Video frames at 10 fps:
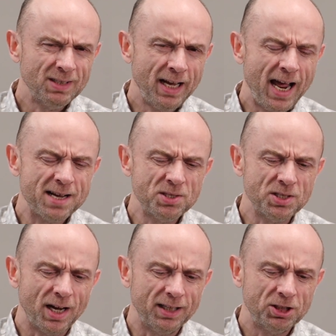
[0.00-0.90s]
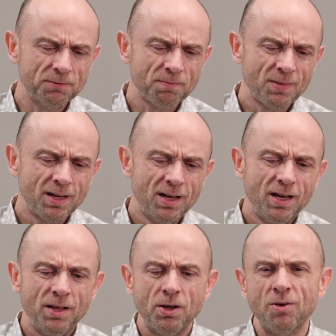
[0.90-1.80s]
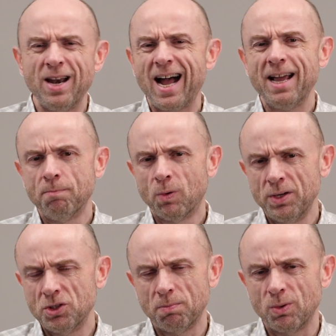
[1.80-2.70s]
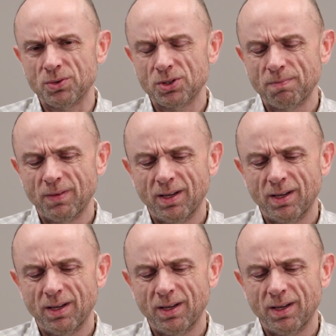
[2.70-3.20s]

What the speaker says: And as such, there are 9 principles,